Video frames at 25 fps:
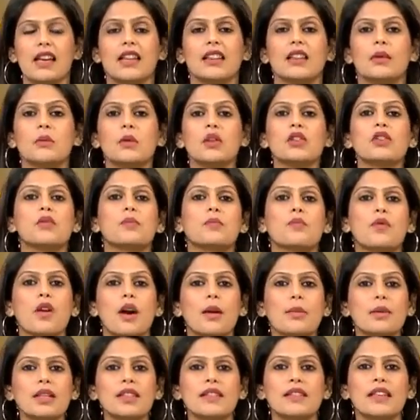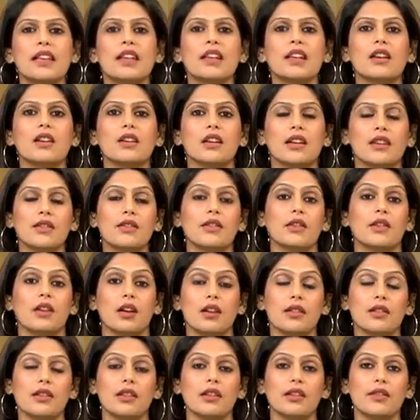The most promising
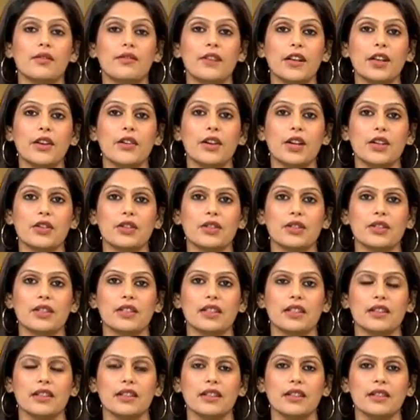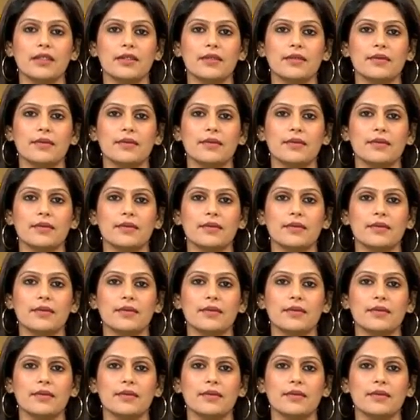configurations here,